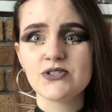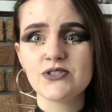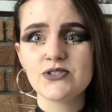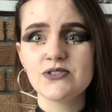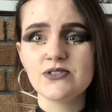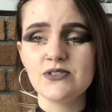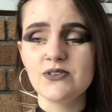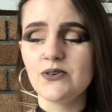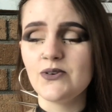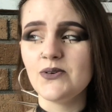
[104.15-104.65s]

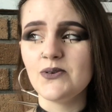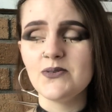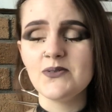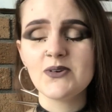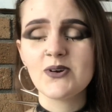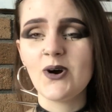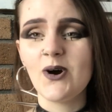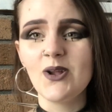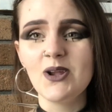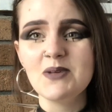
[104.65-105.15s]
your
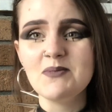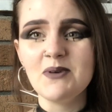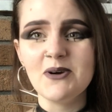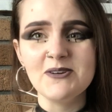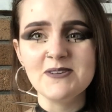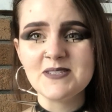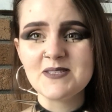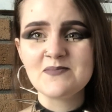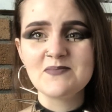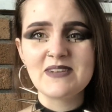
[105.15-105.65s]
collarbone
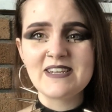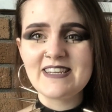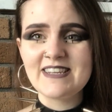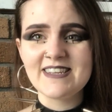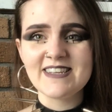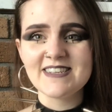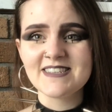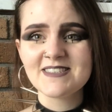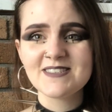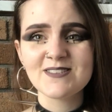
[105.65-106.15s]
is
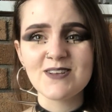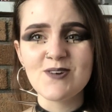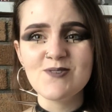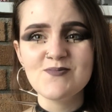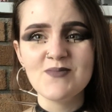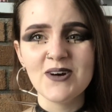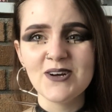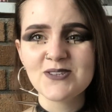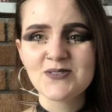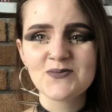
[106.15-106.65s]
bleeding so
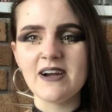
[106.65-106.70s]
much.